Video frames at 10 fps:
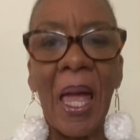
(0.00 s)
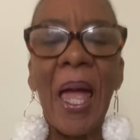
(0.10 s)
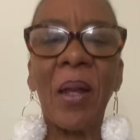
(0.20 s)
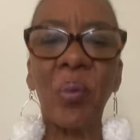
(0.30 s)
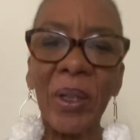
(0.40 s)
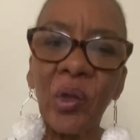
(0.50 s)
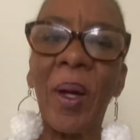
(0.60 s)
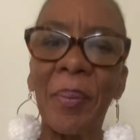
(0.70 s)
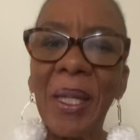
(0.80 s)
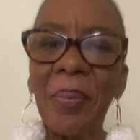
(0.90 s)
And what do I
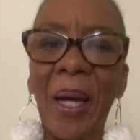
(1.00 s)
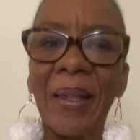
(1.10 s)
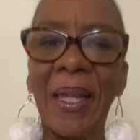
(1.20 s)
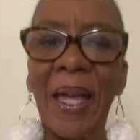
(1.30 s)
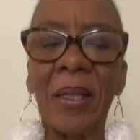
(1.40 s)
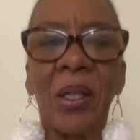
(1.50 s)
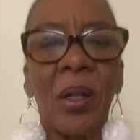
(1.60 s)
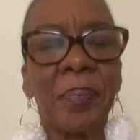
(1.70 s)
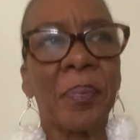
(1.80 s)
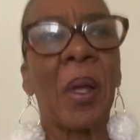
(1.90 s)
mean by that?
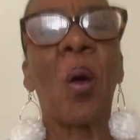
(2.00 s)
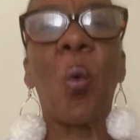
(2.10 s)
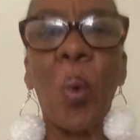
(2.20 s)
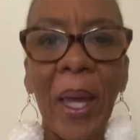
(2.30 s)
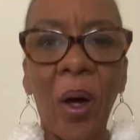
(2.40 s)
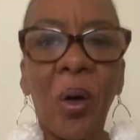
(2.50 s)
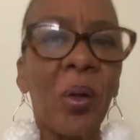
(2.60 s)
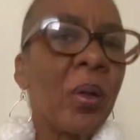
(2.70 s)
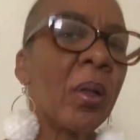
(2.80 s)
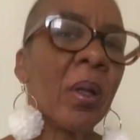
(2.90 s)

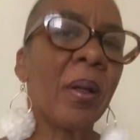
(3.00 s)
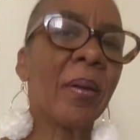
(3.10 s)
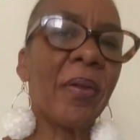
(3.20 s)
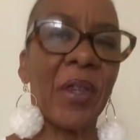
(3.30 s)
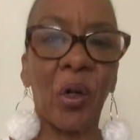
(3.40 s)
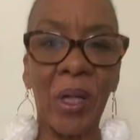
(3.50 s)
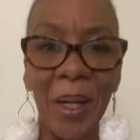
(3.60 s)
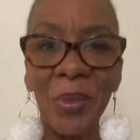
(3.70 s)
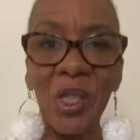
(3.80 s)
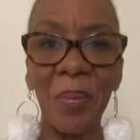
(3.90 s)
Well, they'll
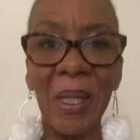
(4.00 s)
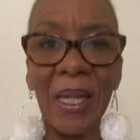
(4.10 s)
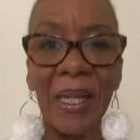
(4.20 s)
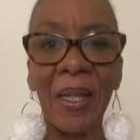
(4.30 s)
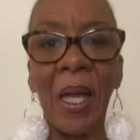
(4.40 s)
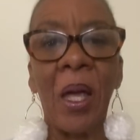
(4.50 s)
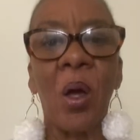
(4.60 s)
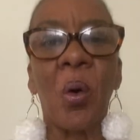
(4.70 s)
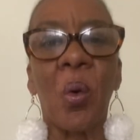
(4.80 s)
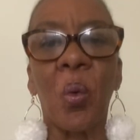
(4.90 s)
come to me
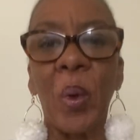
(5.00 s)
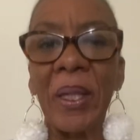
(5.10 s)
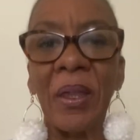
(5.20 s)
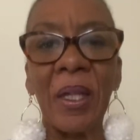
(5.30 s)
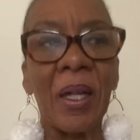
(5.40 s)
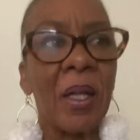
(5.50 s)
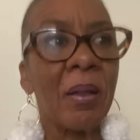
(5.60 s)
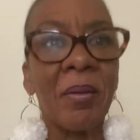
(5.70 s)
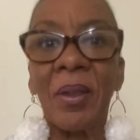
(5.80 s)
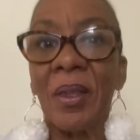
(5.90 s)
with
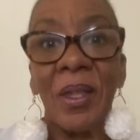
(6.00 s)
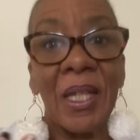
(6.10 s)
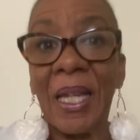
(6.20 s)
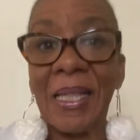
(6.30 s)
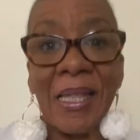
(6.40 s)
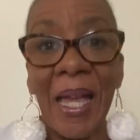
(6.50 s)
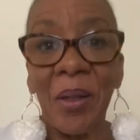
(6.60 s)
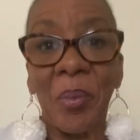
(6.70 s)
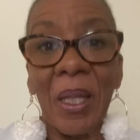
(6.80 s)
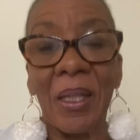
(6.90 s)
the
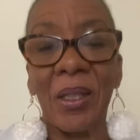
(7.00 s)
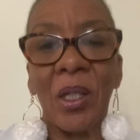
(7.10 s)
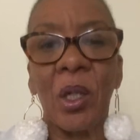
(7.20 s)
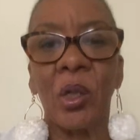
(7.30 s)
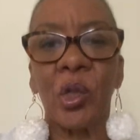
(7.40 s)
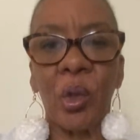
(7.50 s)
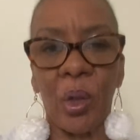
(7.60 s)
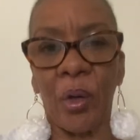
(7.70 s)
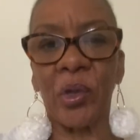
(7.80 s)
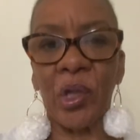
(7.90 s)
excitement to
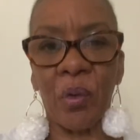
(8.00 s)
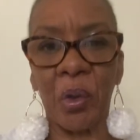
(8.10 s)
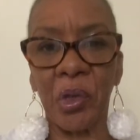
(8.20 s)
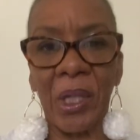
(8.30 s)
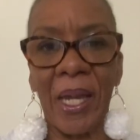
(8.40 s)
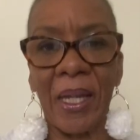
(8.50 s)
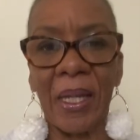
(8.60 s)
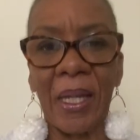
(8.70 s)
learn to crochet.